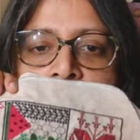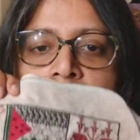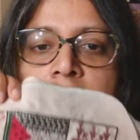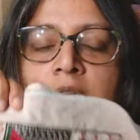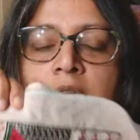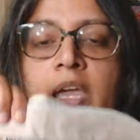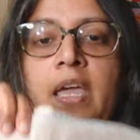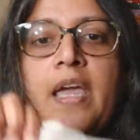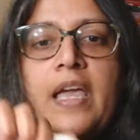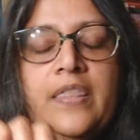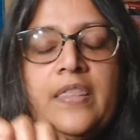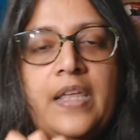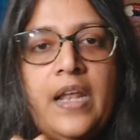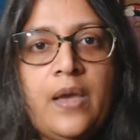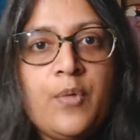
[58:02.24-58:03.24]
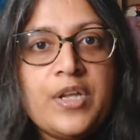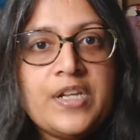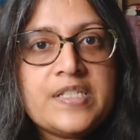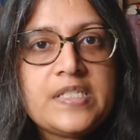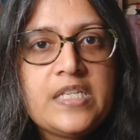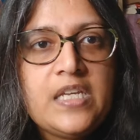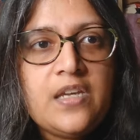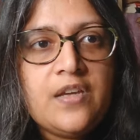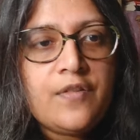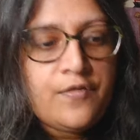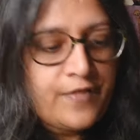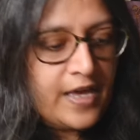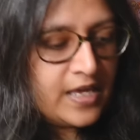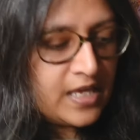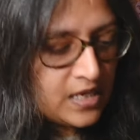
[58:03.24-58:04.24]
And then I want to see if I can
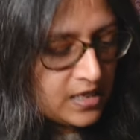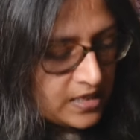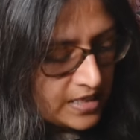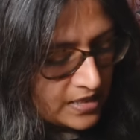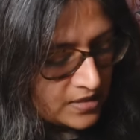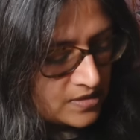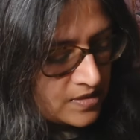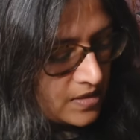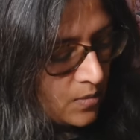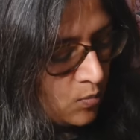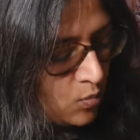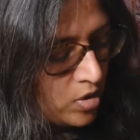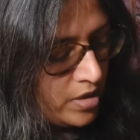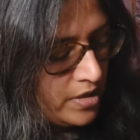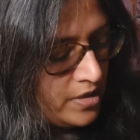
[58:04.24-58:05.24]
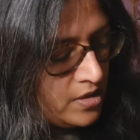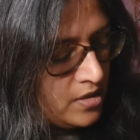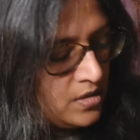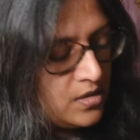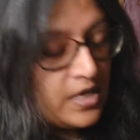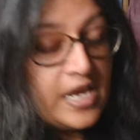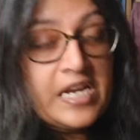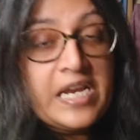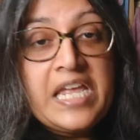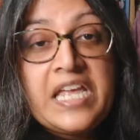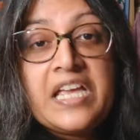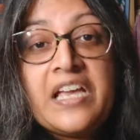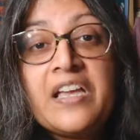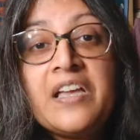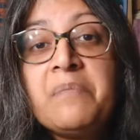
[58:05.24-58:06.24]
get someone,
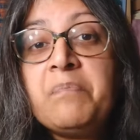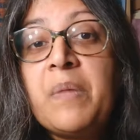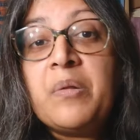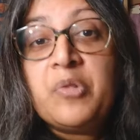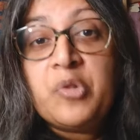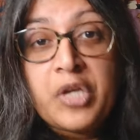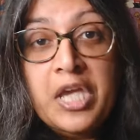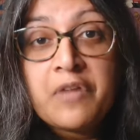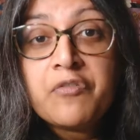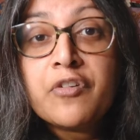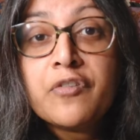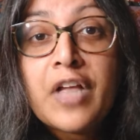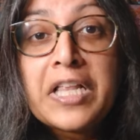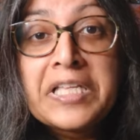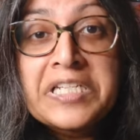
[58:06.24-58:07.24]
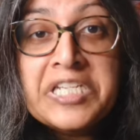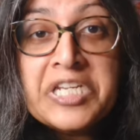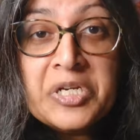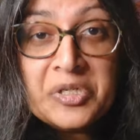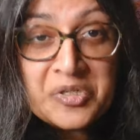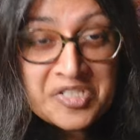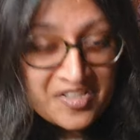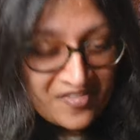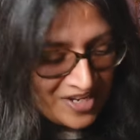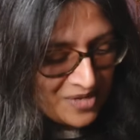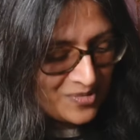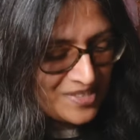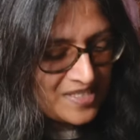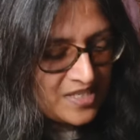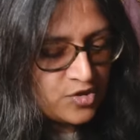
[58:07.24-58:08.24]
looking for volunteers, if anyone's
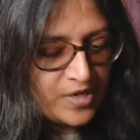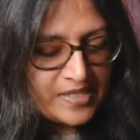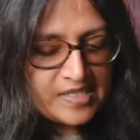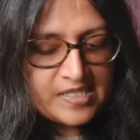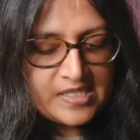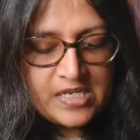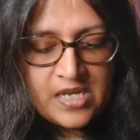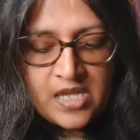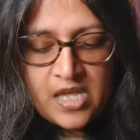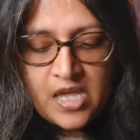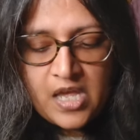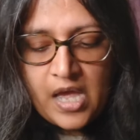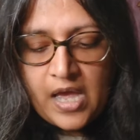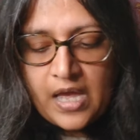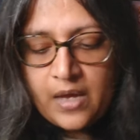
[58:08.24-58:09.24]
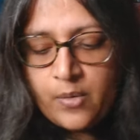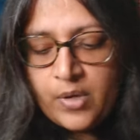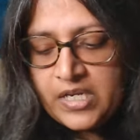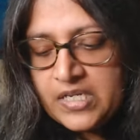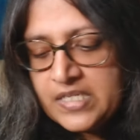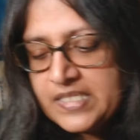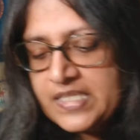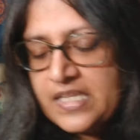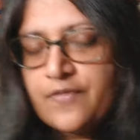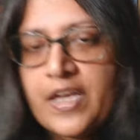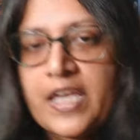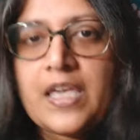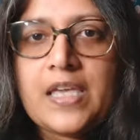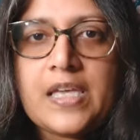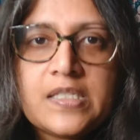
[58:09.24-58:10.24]
interested. I wanted to see if I can get
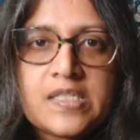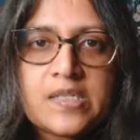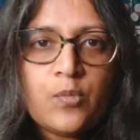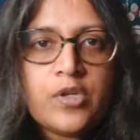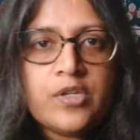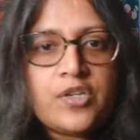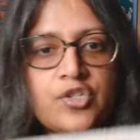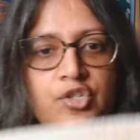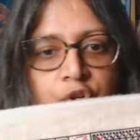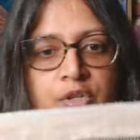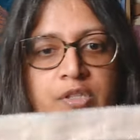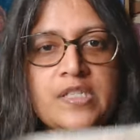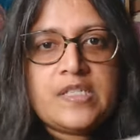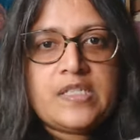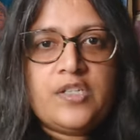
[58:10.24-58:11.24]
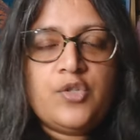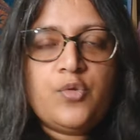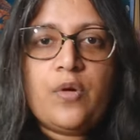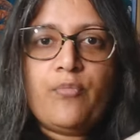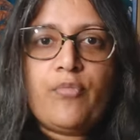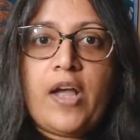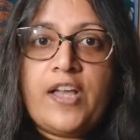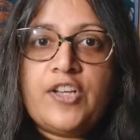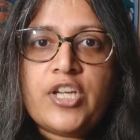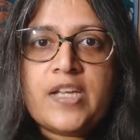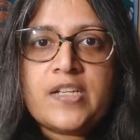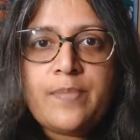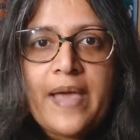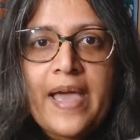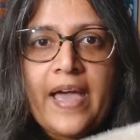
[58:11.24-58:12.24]
someone to turn this into a project bag
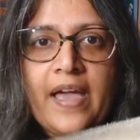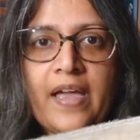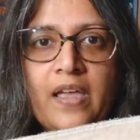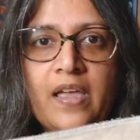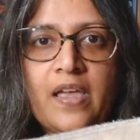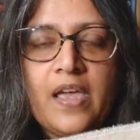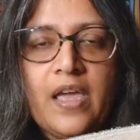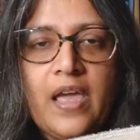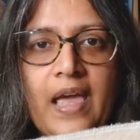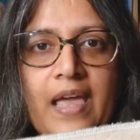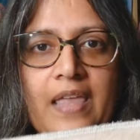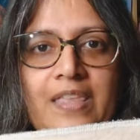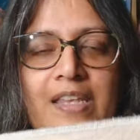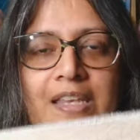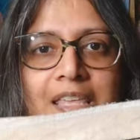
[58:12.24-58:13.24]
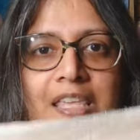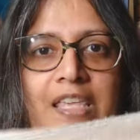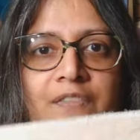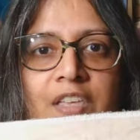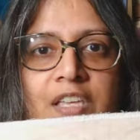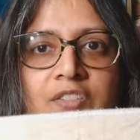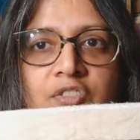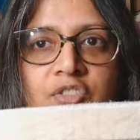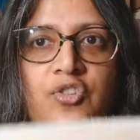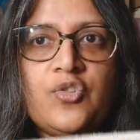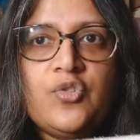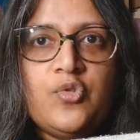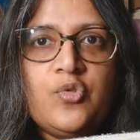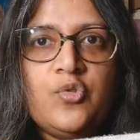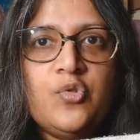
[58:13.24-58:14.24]
and then give it
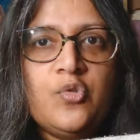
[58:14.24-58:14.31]
to